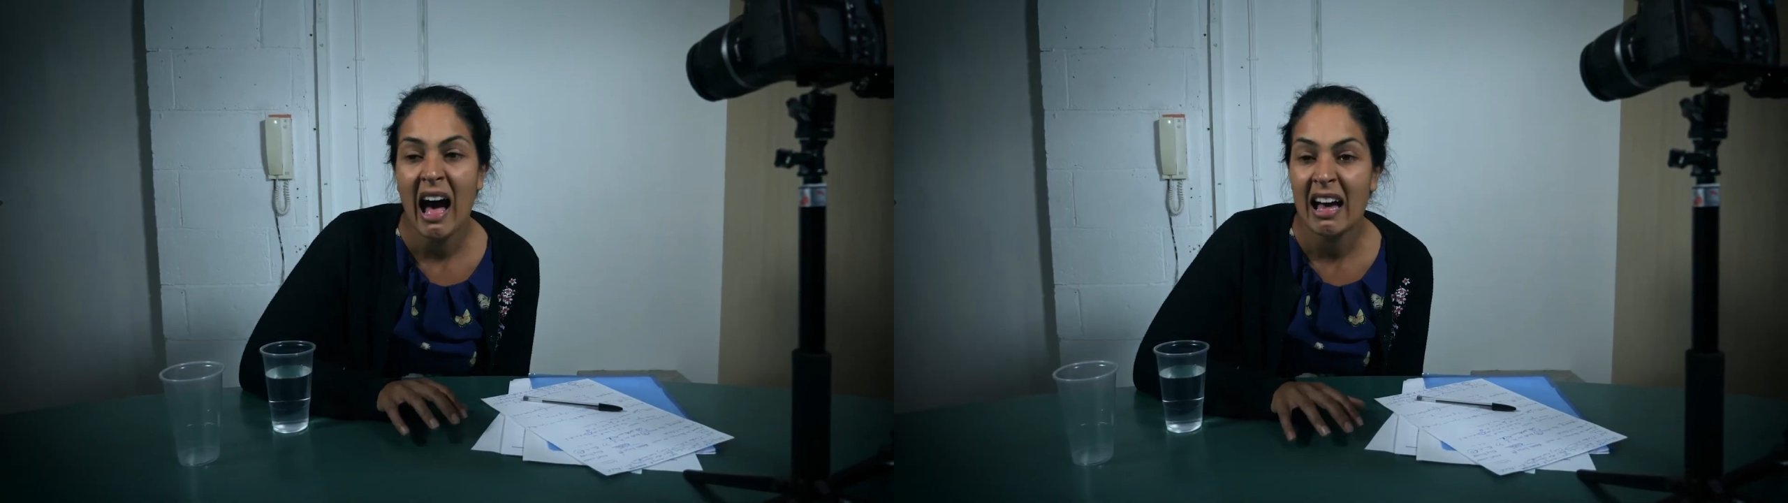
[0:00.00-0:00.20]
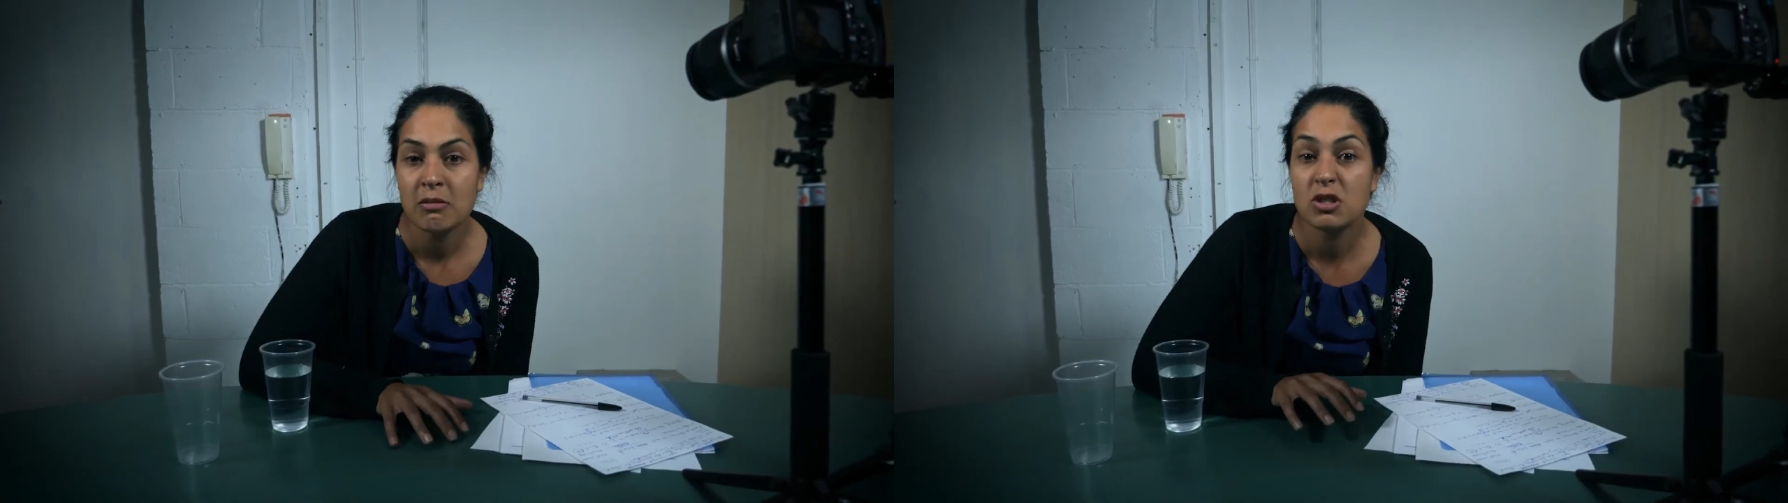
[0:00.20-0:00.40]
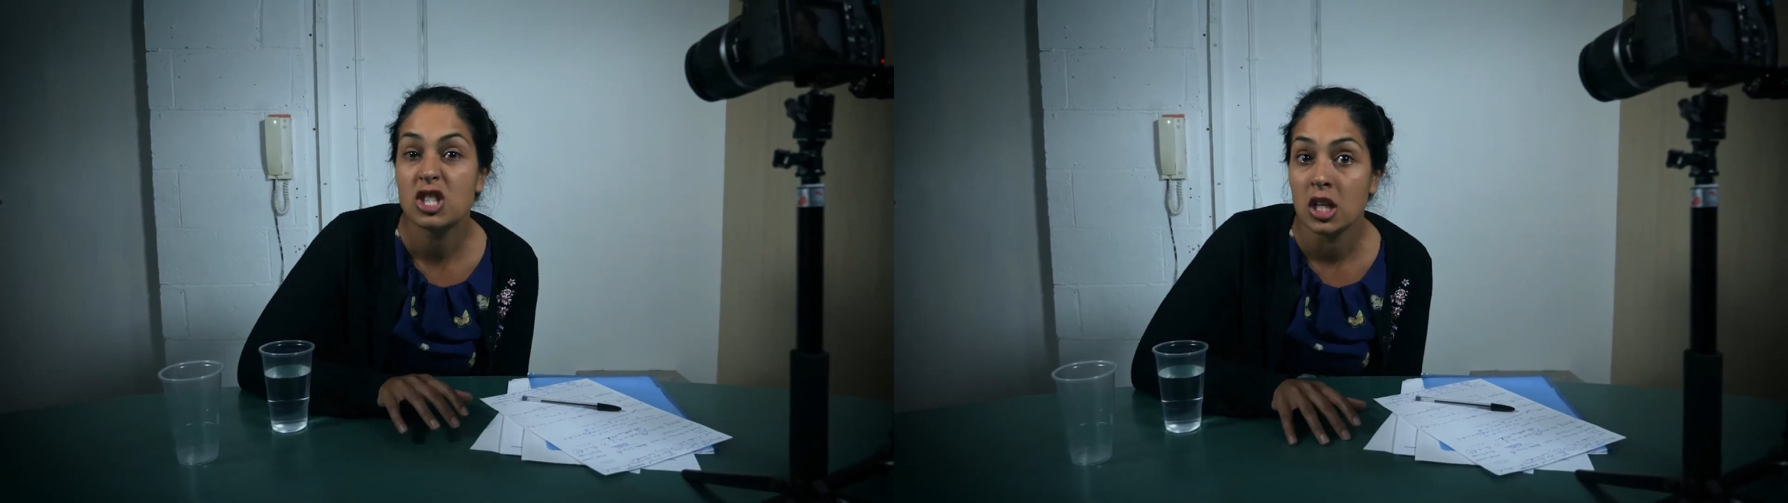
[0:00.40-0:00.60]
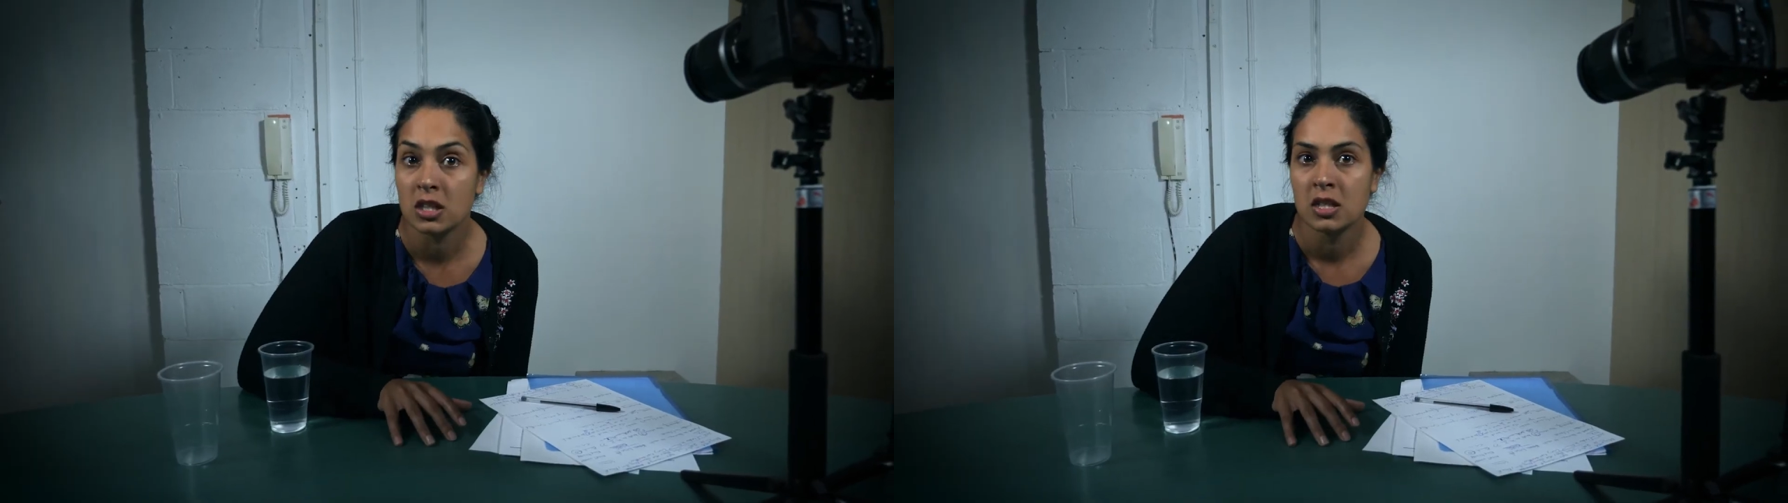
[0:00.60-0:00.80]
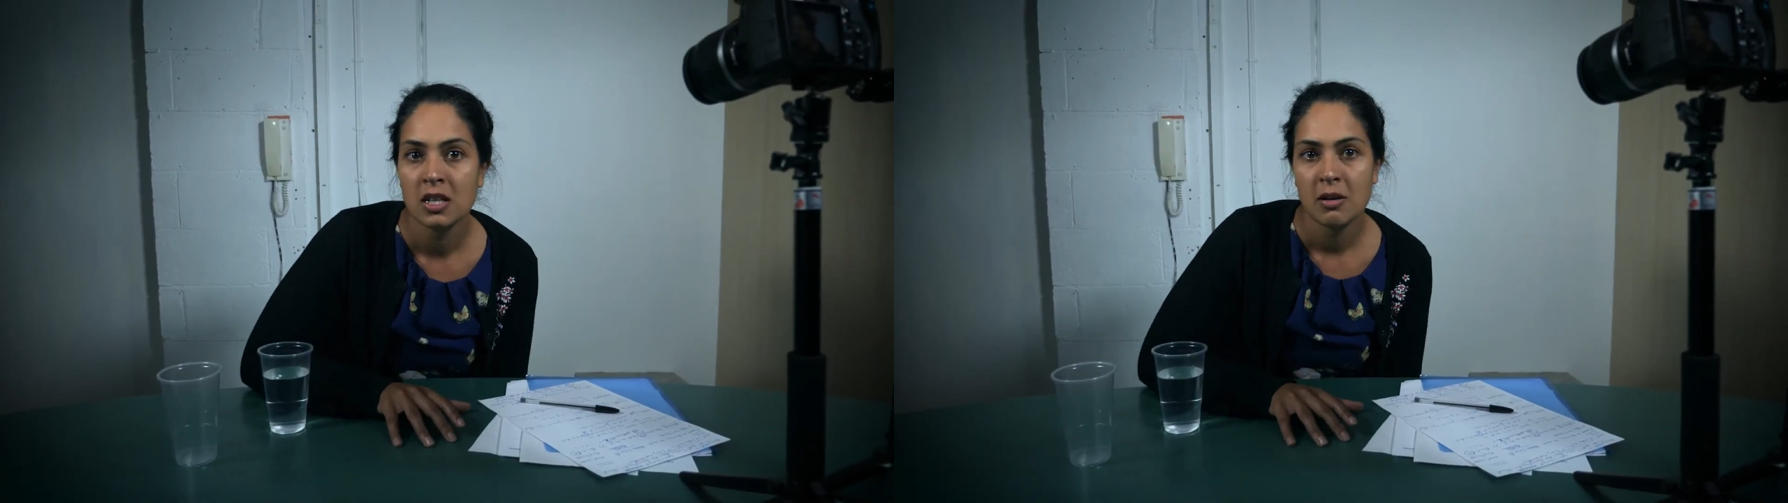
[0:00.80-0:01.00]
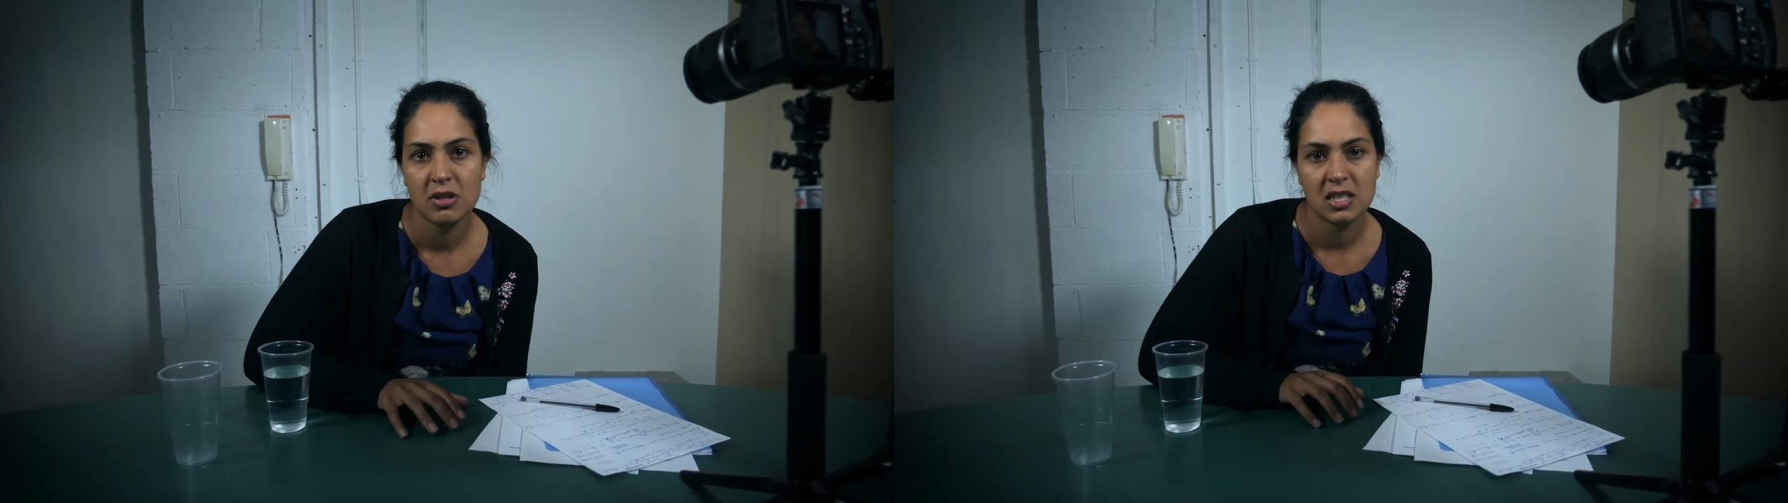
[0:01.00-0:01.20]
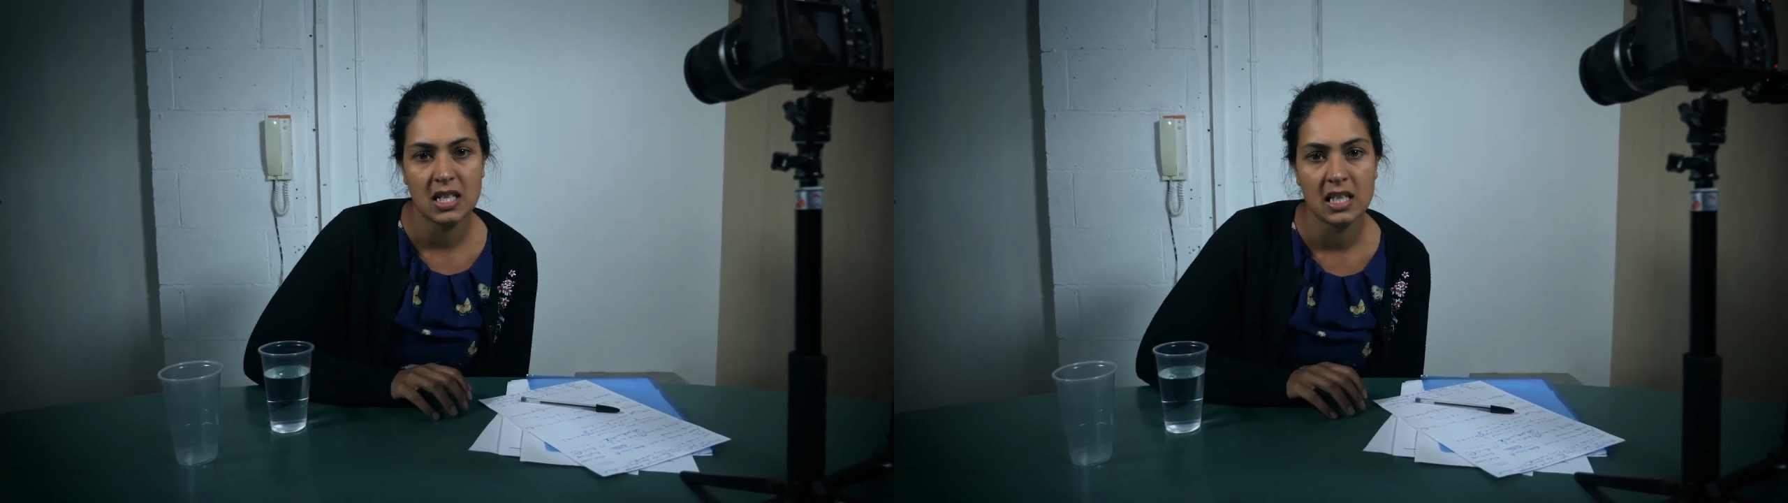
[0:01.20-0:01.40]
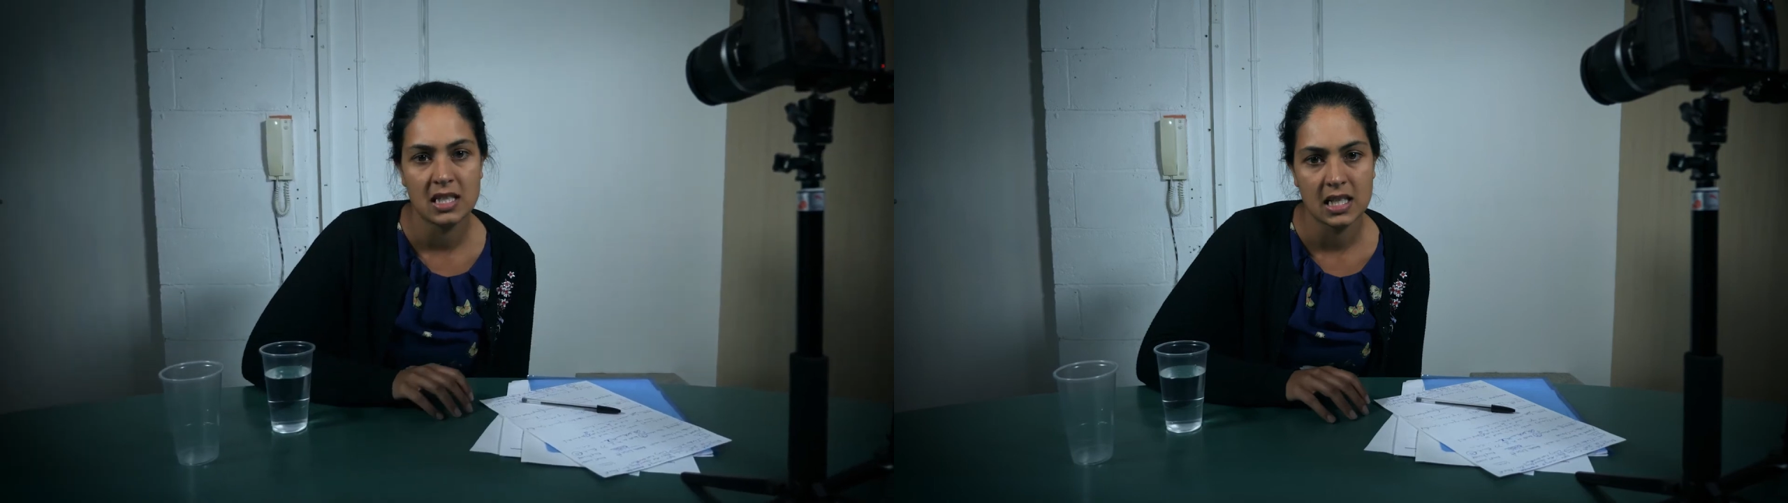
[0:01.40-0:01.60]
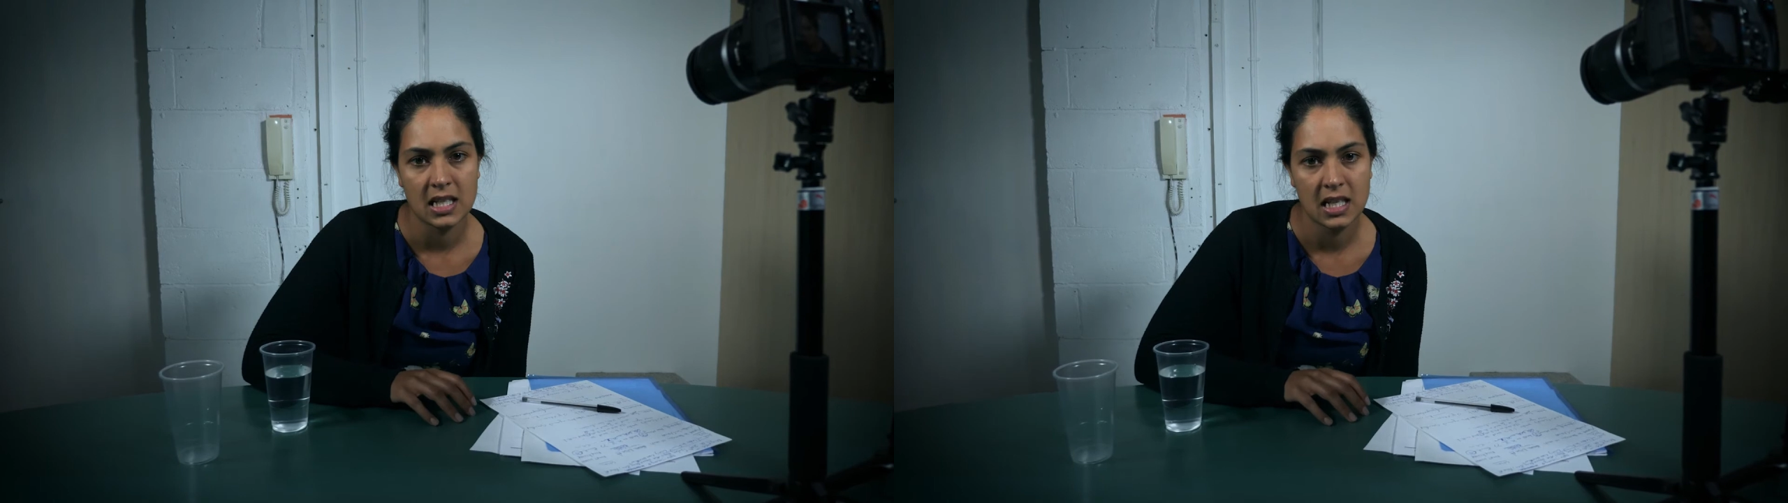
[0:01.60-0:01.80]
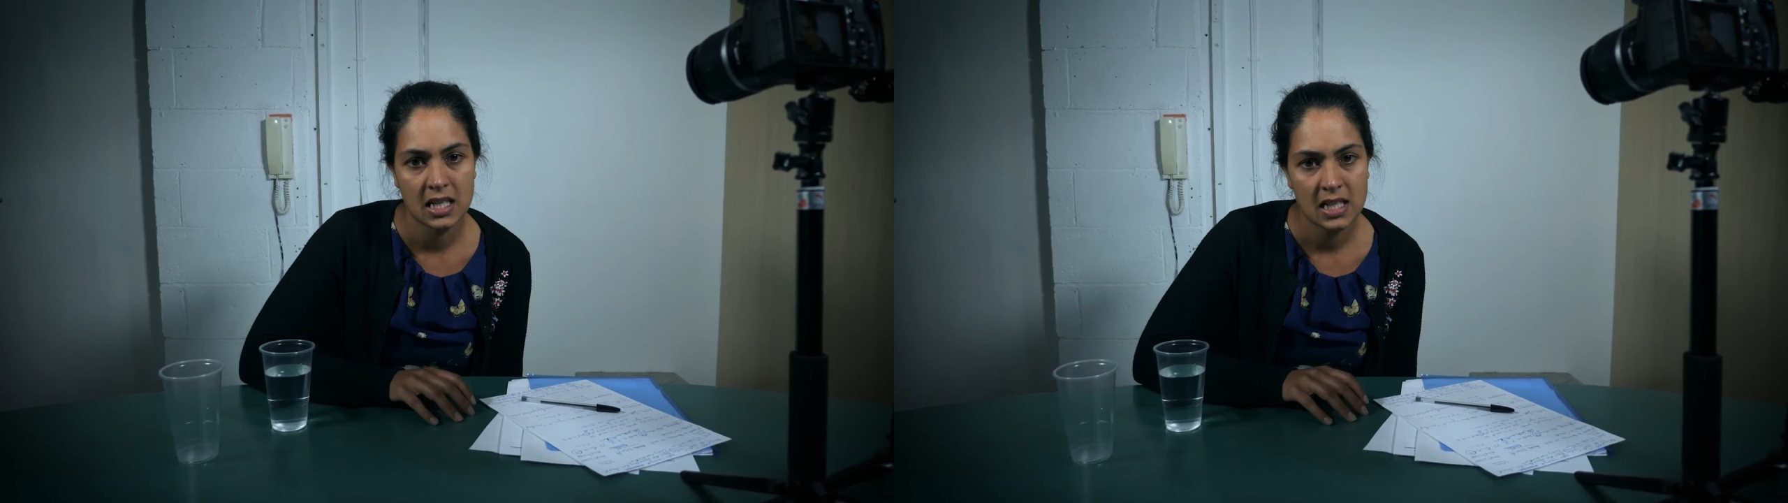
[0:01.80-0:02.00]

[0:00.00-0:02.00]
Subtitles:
I'm done pretending.